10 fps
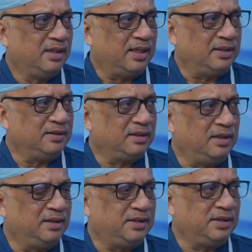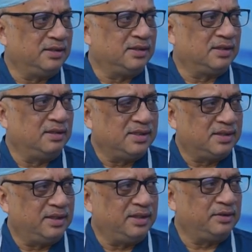and the clinicians
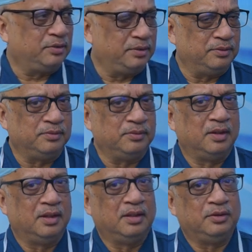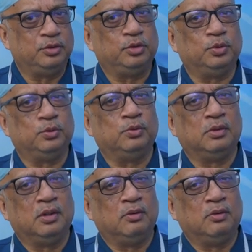listening to you to do?